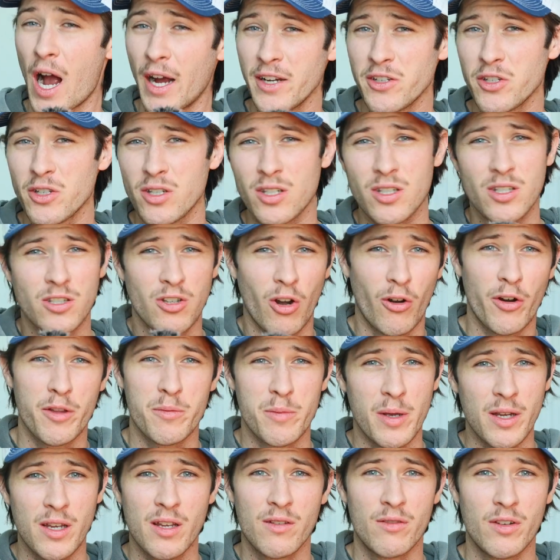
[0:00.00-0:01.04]
I just started
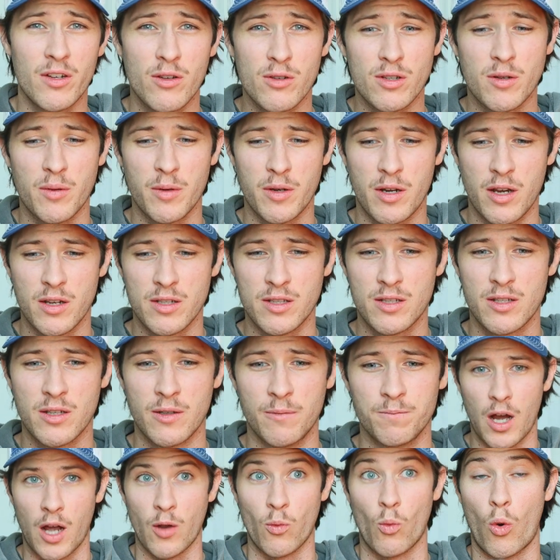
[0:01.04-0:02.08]
making videos because
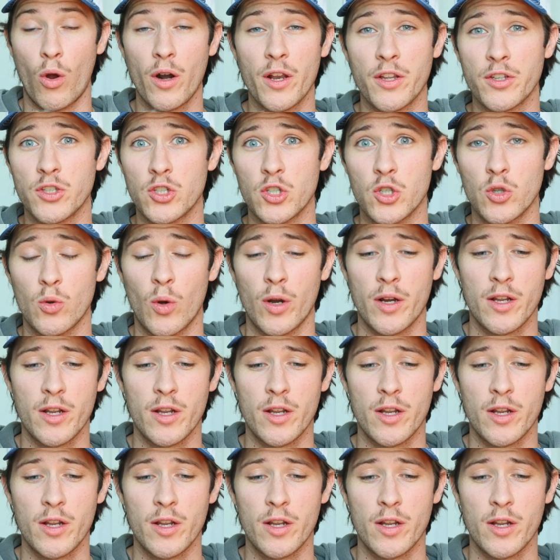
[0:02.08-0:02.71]
I wanted to.